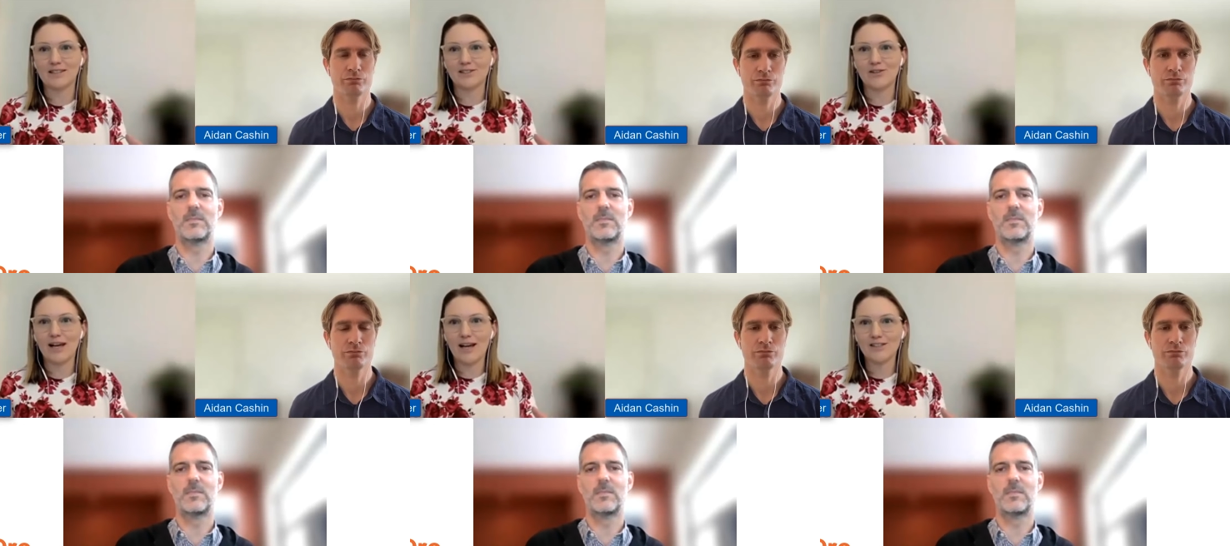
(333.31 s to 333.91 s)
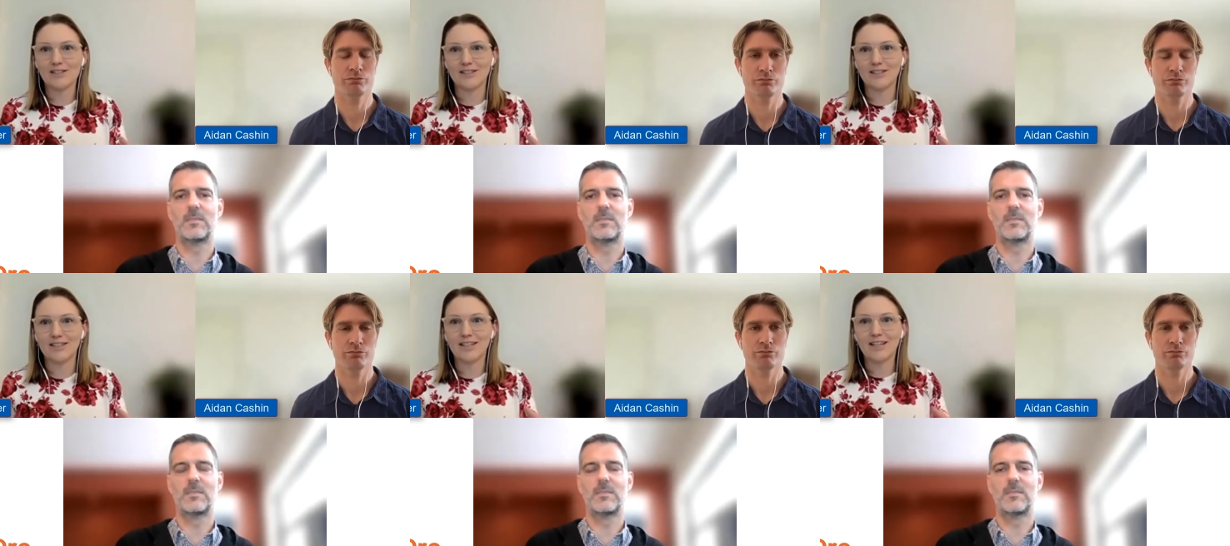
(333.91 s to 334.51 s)
Speaker 1: So I
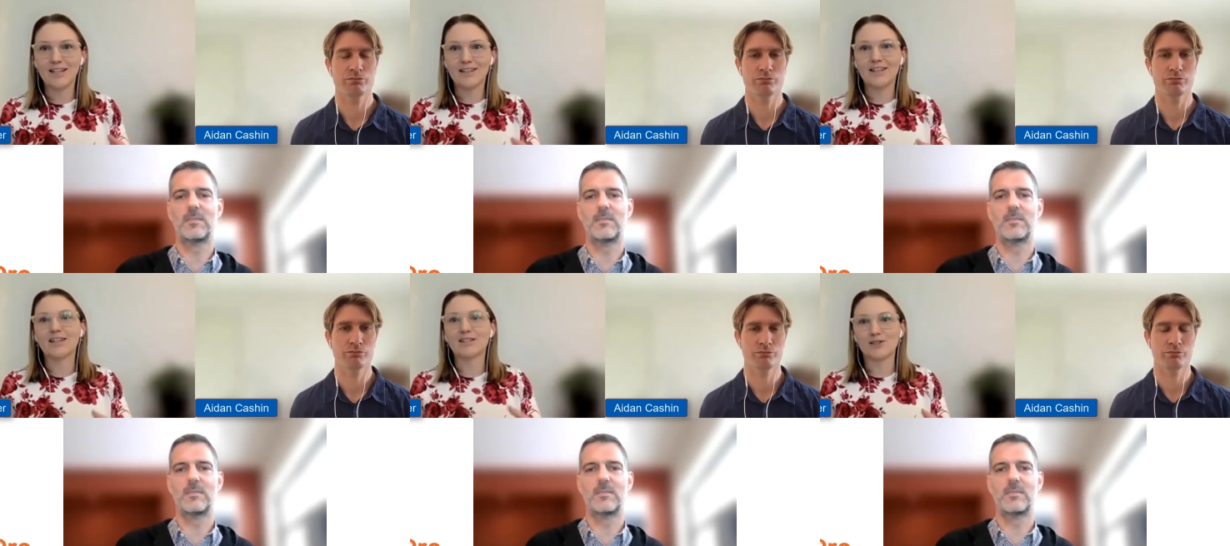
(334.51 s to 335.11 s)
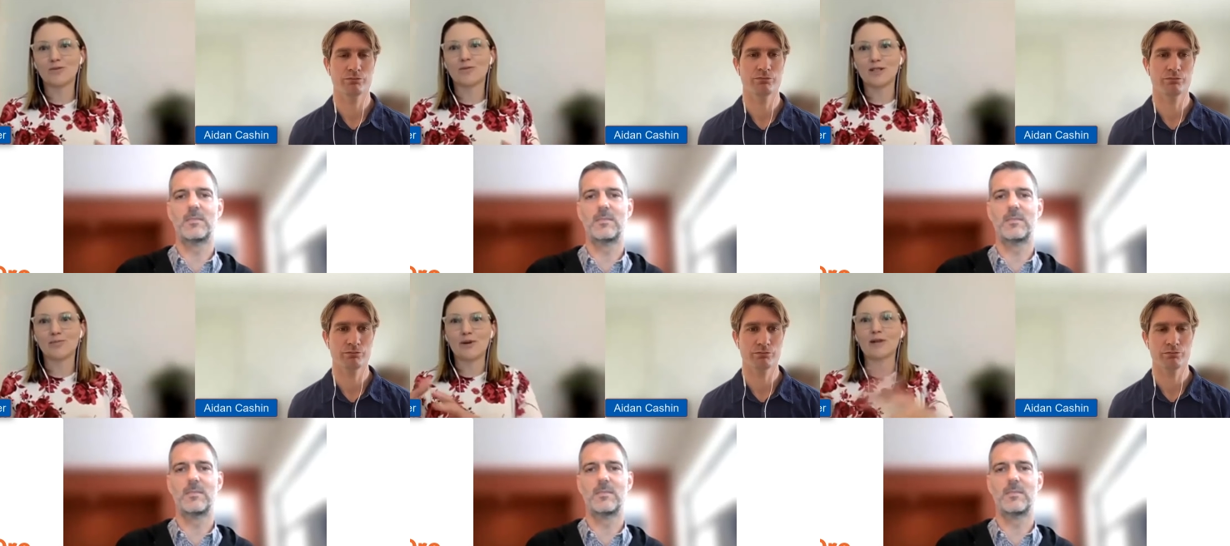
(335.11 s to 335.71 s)
actually think it's
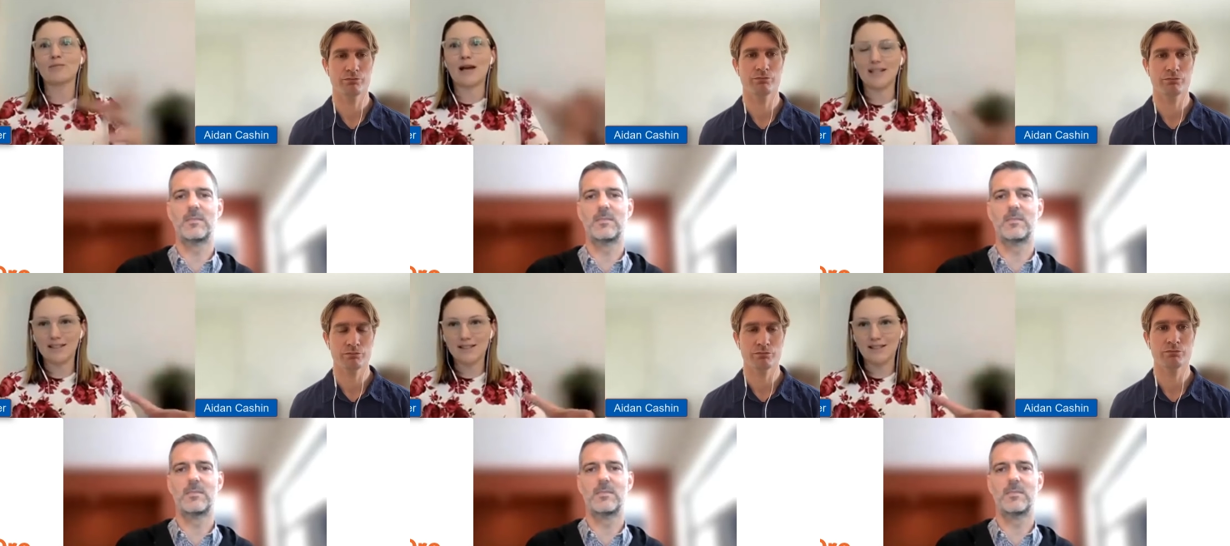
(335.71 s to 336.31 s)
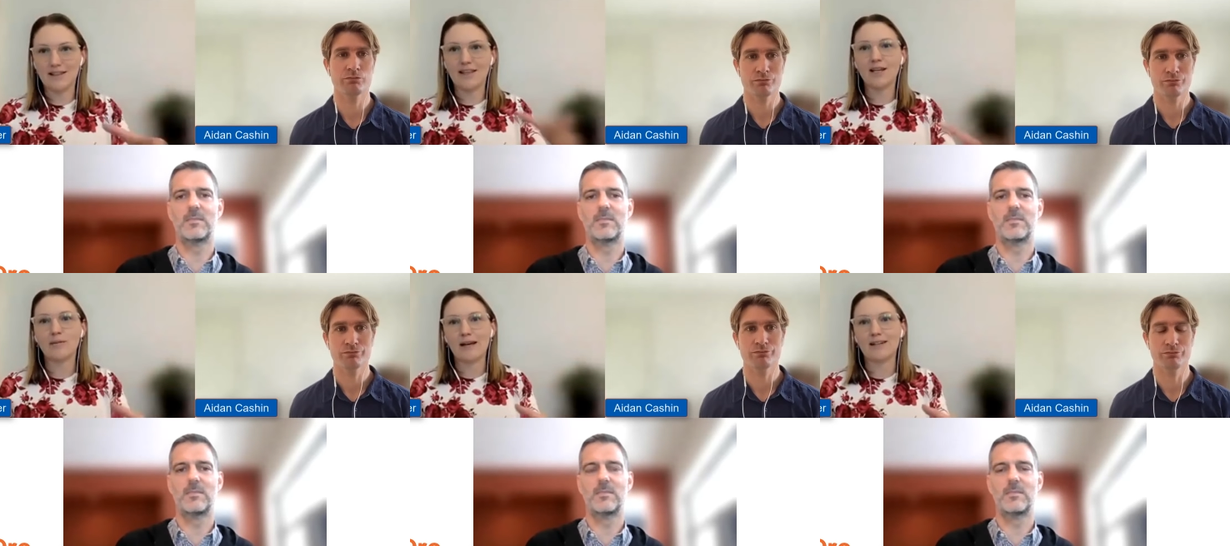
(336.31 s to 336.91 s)
almost pragmatic to think
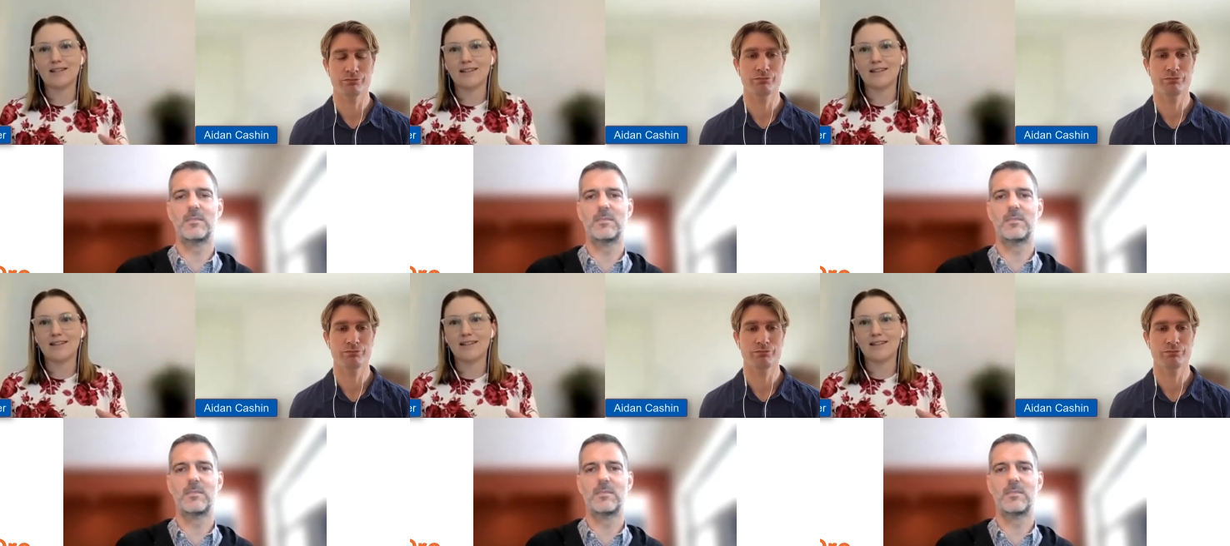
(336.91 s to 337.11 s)
about it hmm.